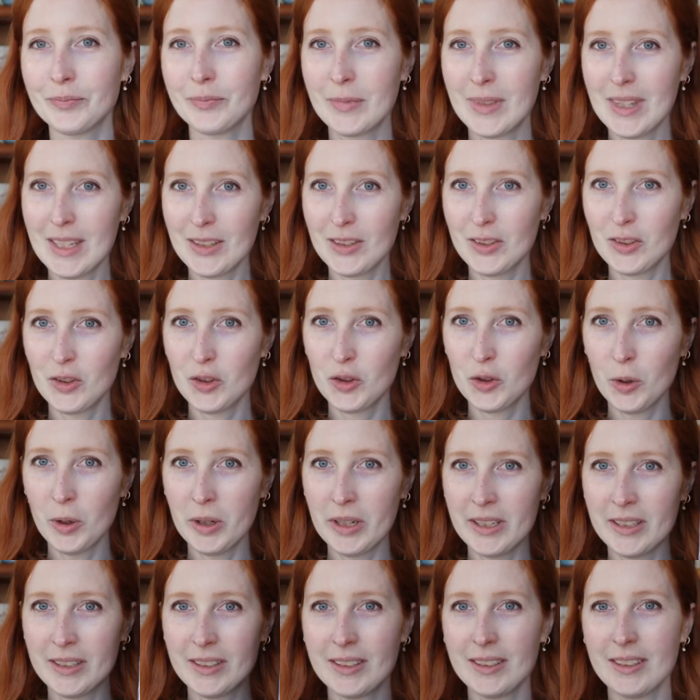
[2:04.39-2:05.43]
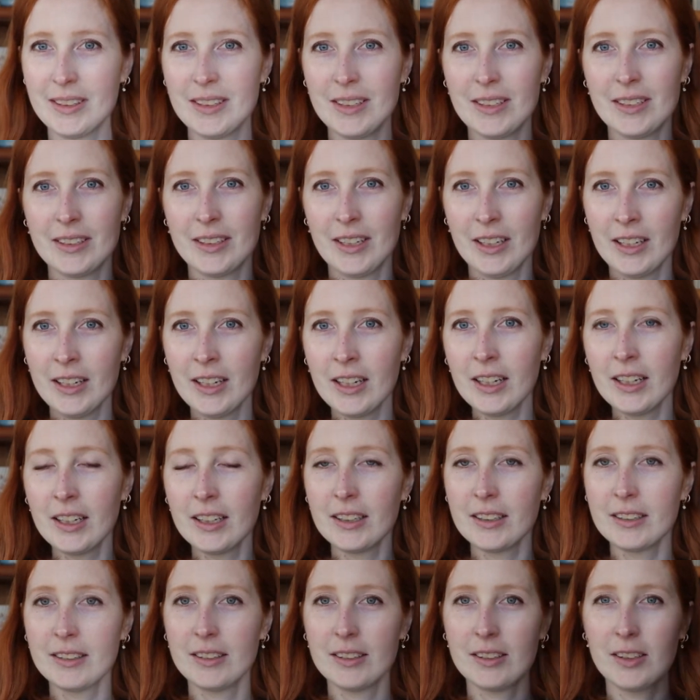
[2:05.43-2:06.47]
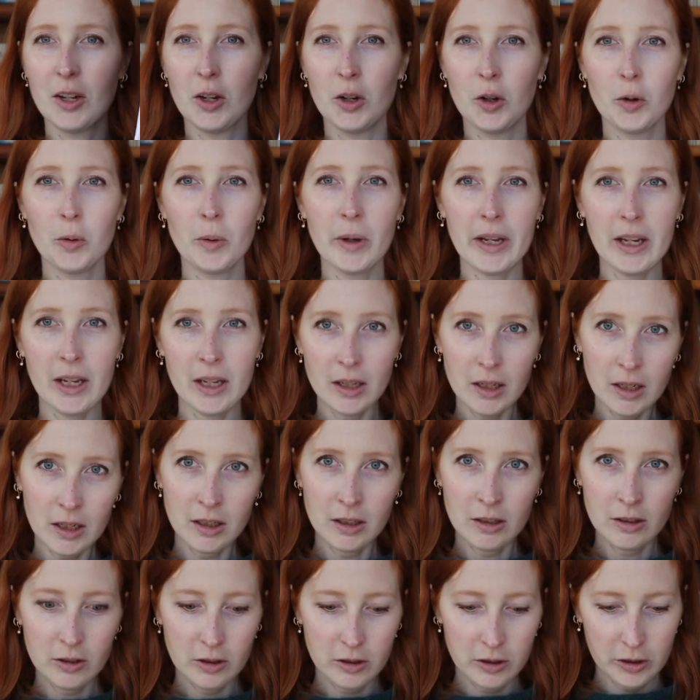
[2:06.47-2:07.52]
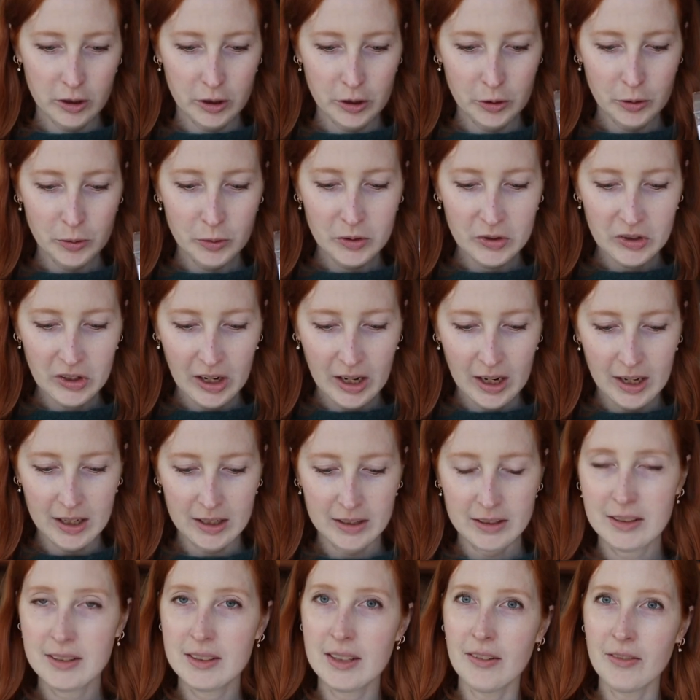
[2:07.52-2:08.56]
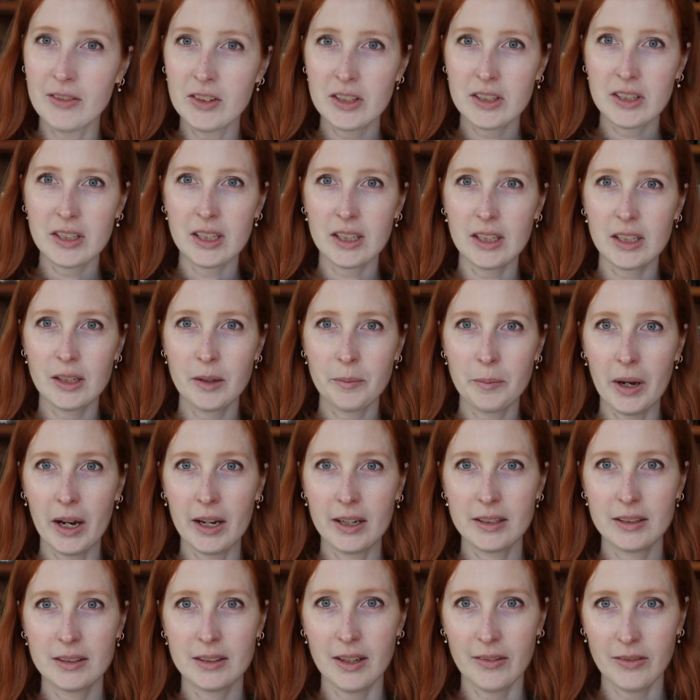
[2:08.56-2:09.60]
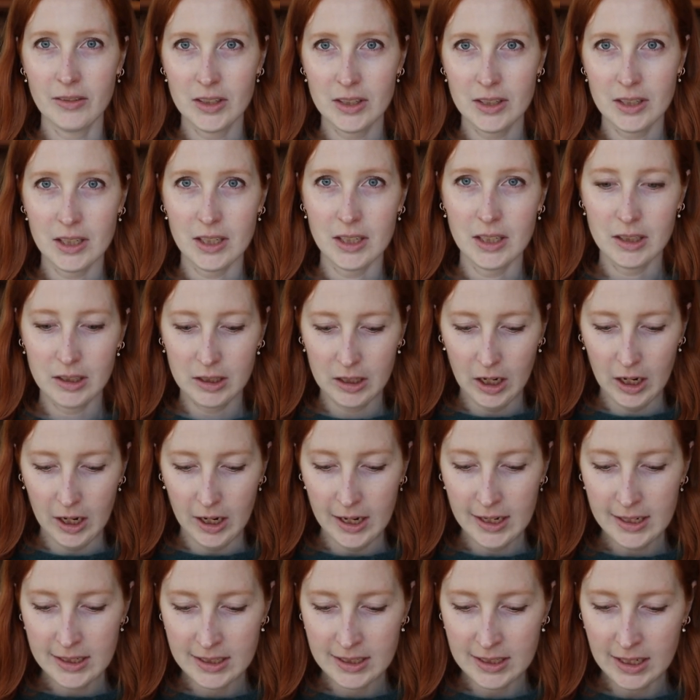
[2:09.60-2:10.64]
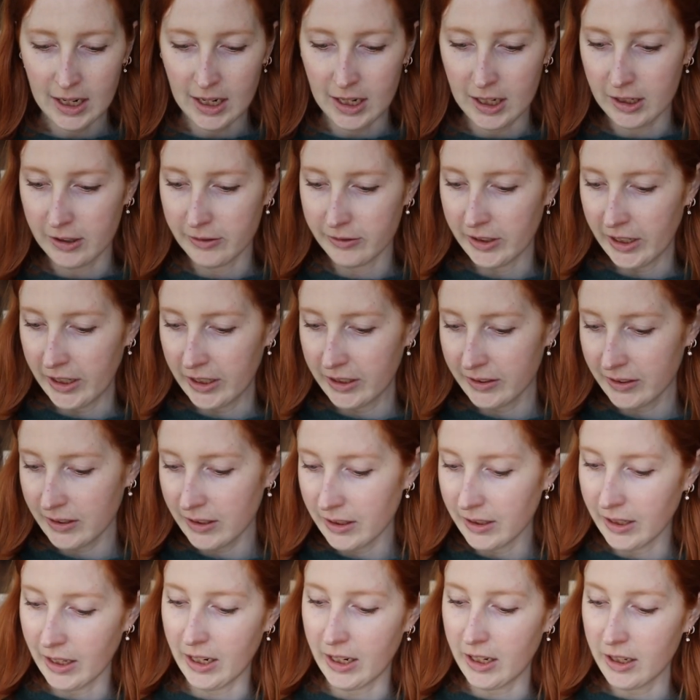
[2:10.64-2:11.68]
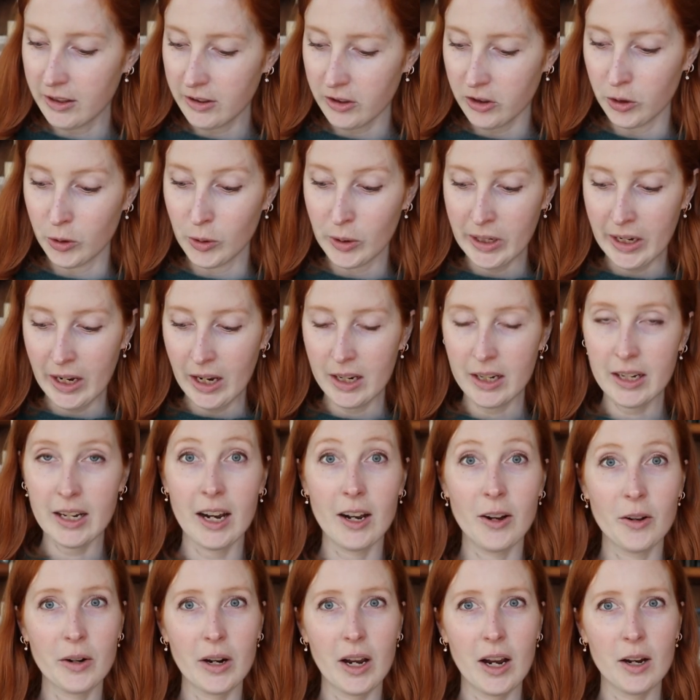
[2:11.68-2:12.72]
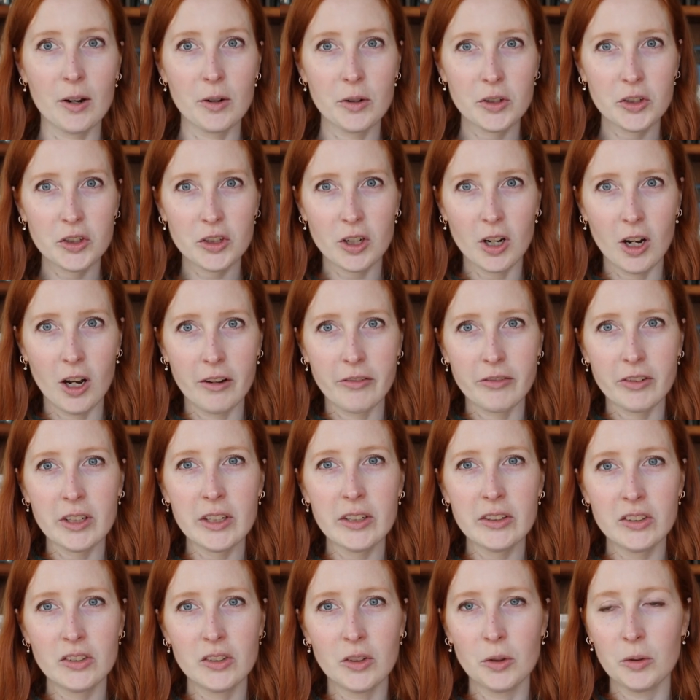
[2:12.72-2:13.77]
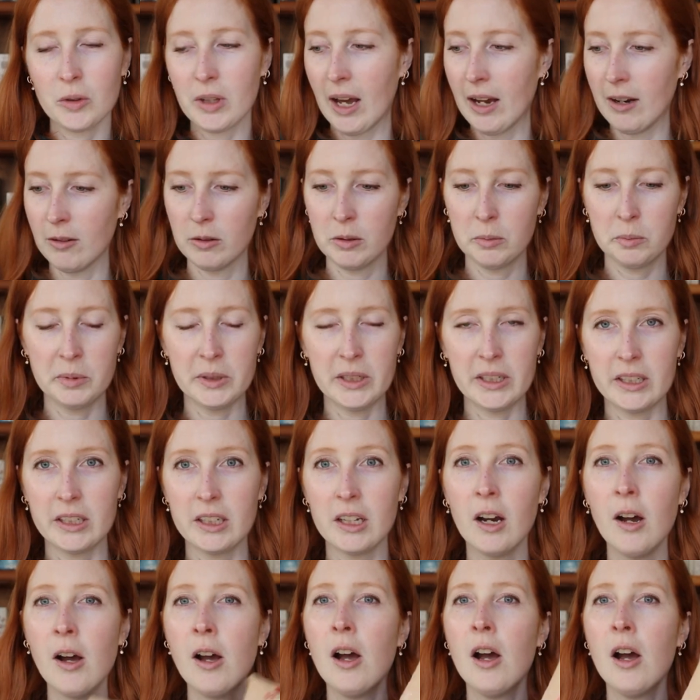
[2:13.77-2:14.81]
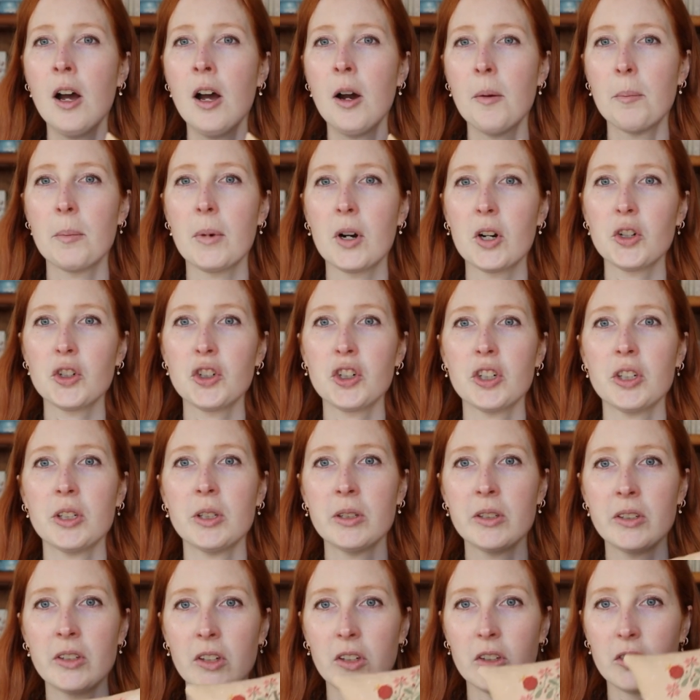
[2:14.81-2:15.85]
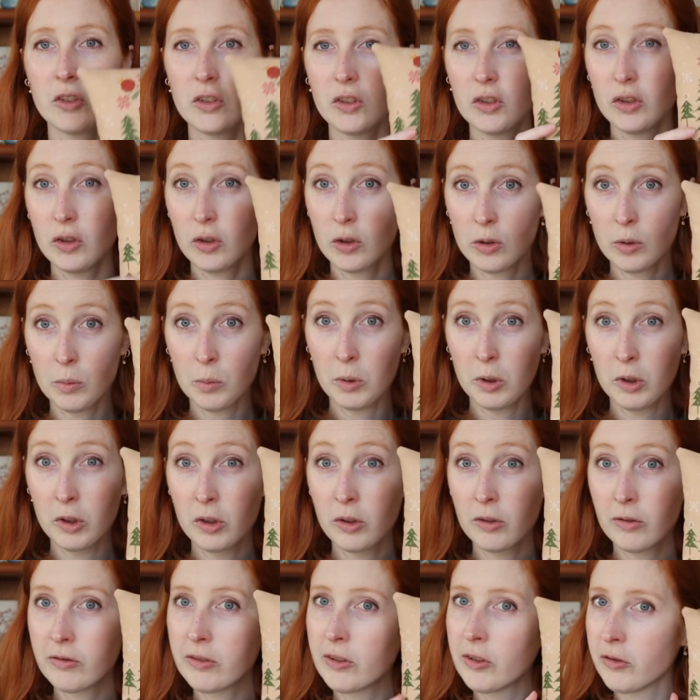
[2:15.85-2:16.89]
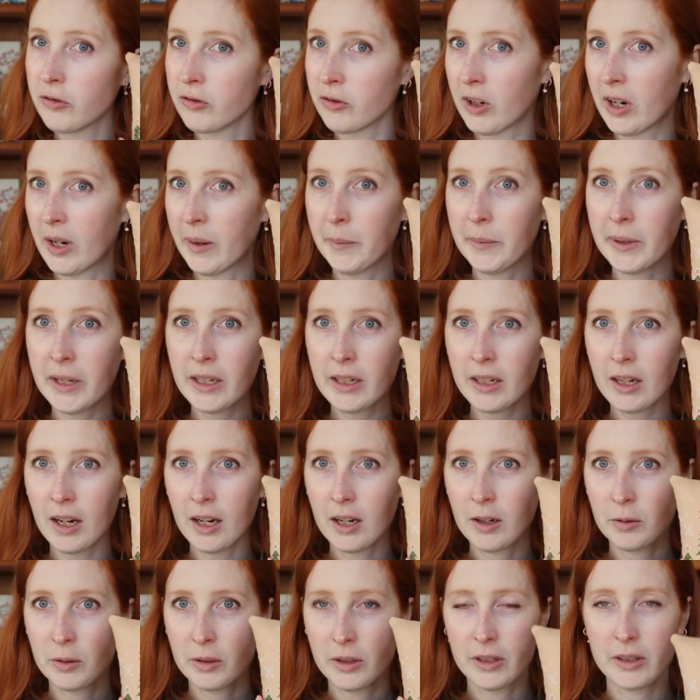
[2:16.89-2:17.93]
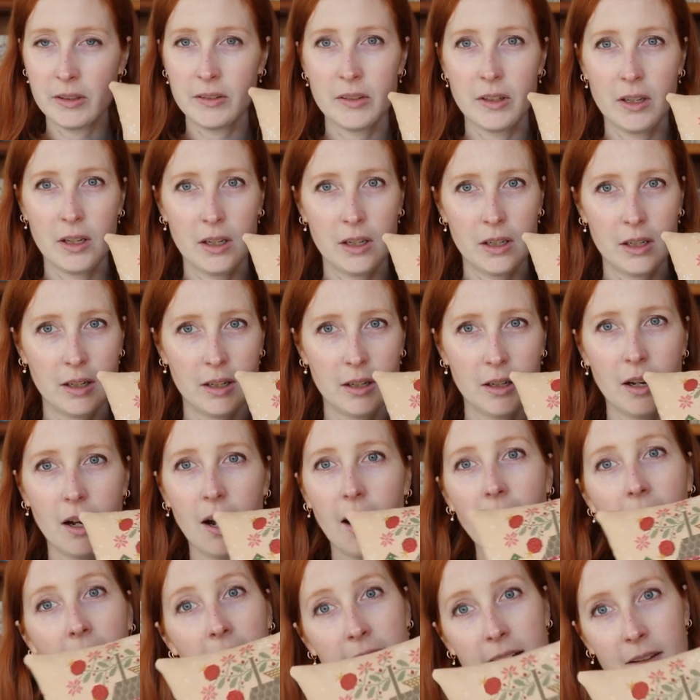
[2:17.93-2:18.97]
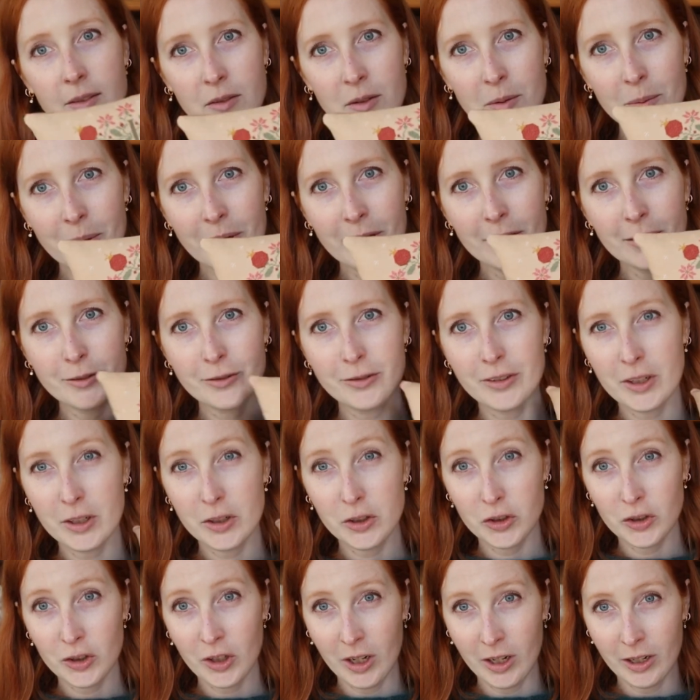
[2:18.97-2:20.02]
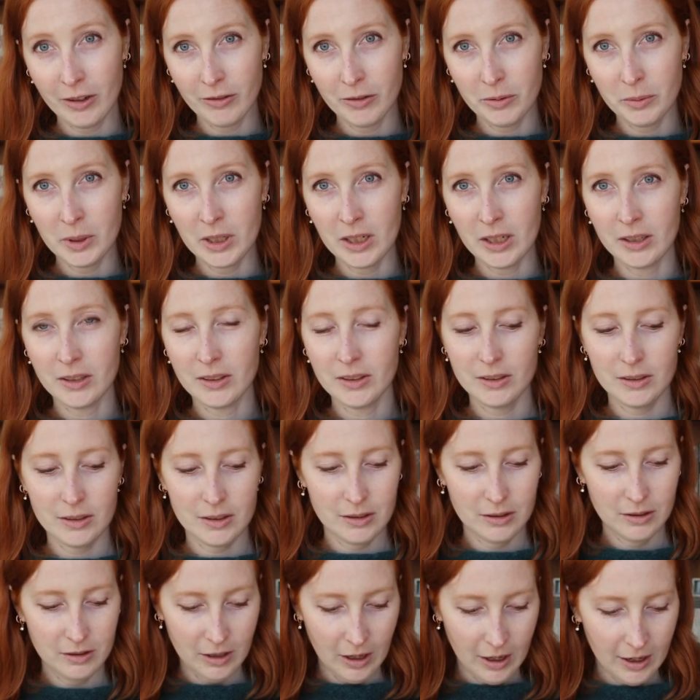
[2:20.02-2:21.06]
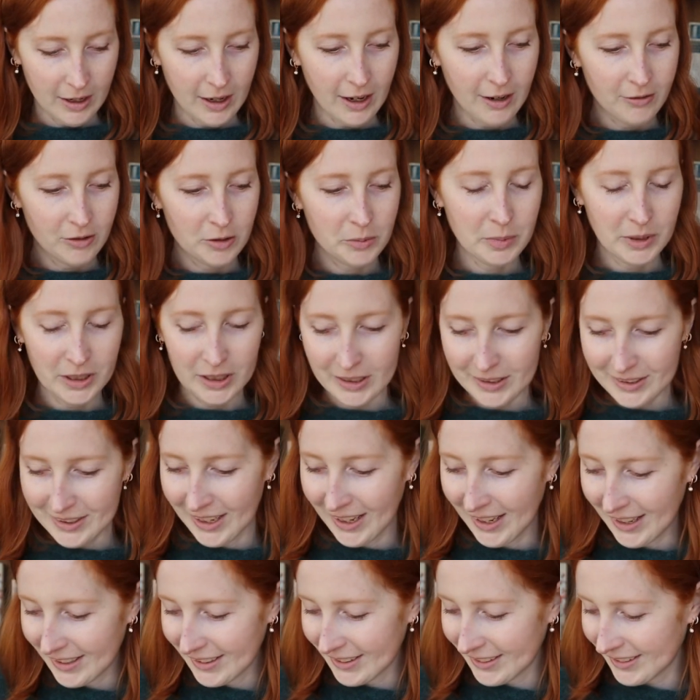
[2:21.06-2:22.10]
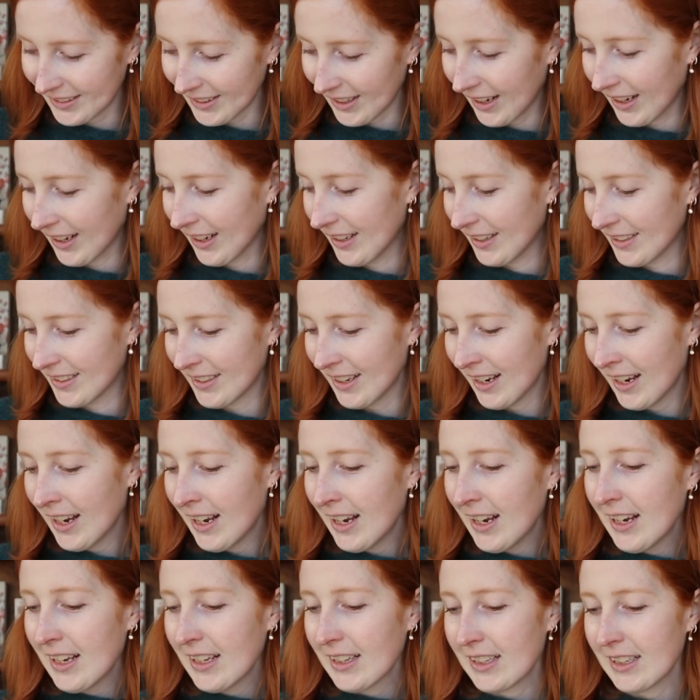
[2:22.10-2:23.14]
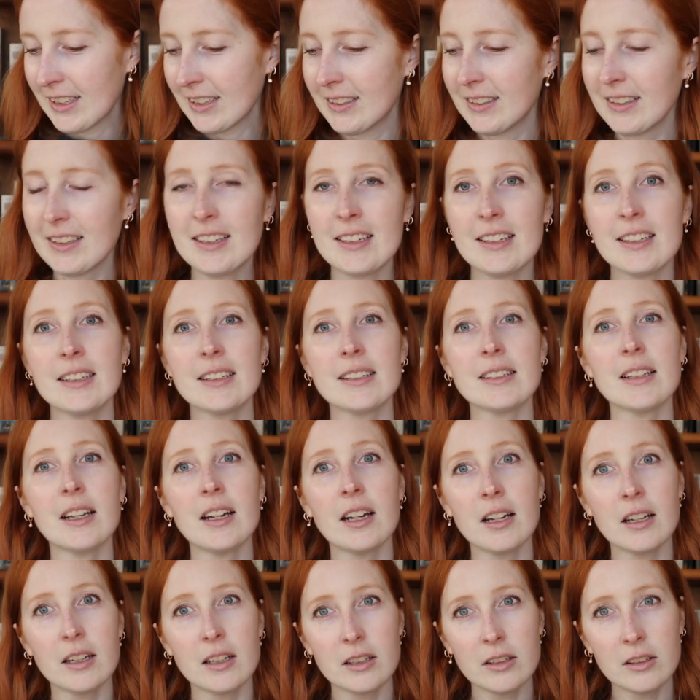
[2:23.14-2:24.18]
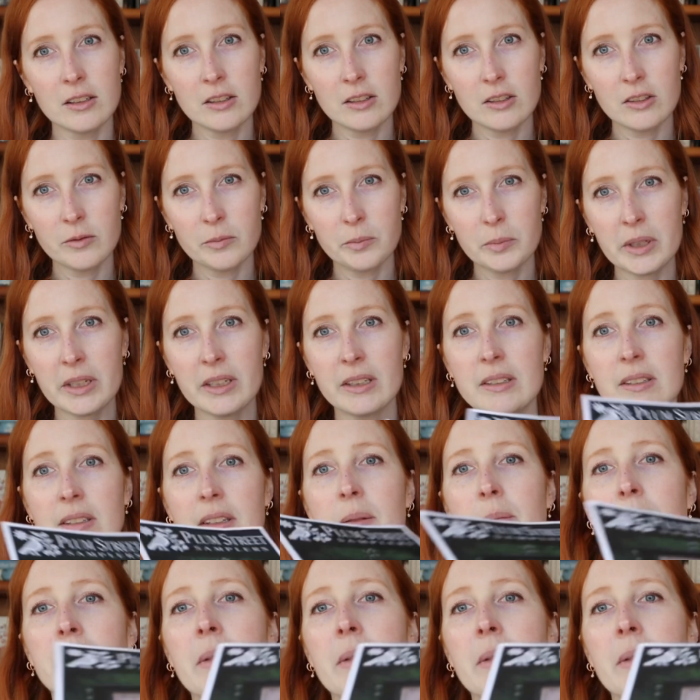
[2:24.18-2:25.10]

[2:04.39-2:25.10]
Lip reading: this Joyous season, so it includes a 17 by 17 cut of legacy linen, 38 count Irish coffee, so that would be margins suitable for framing. I realize that I love the pillow finish, not everybody does, and this is a piece that